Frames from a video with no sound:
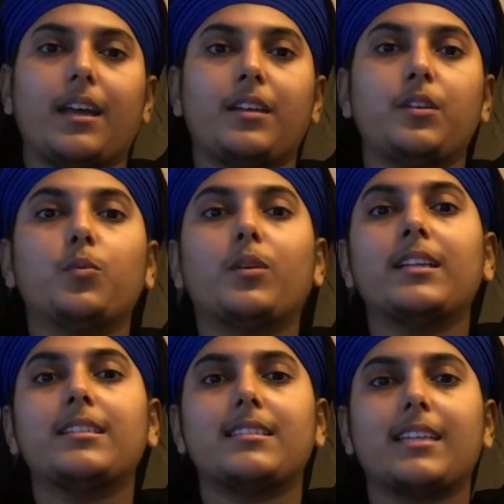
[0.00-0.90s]
and do what
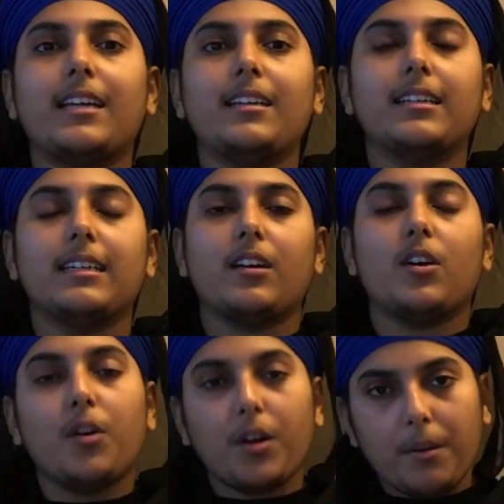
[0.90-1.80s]
instead?
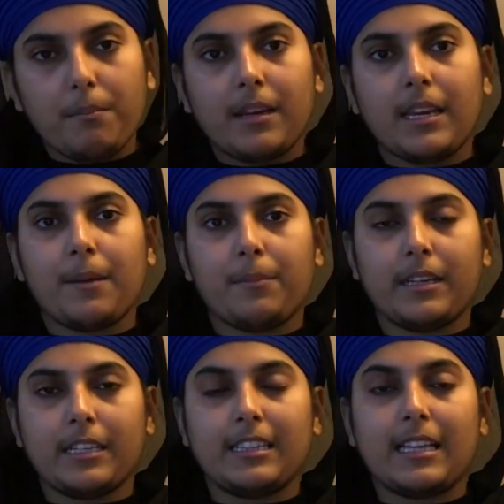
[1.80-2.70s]
Hukam Manya
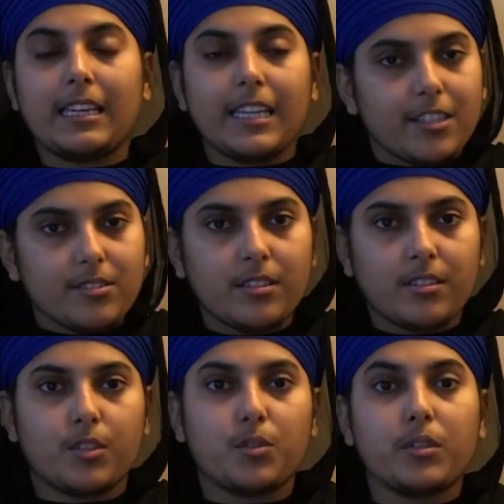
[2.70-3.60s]
Paiya, that
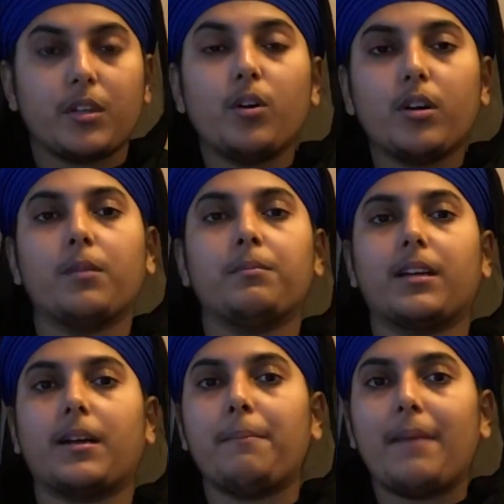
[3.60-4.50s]
listen to the Hukam,
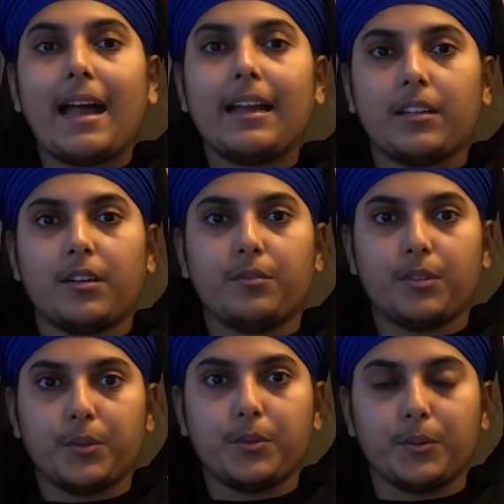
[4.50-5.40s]
the command of
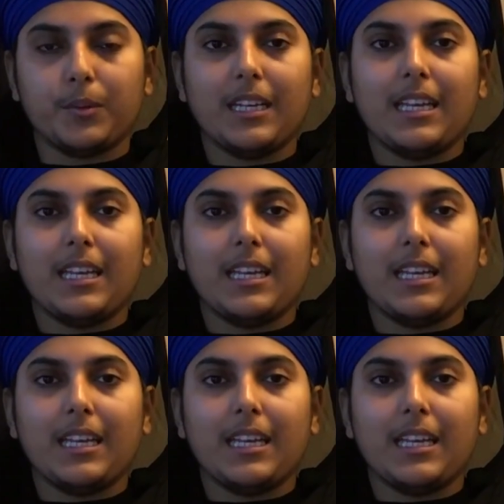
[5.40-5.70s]
the Guru.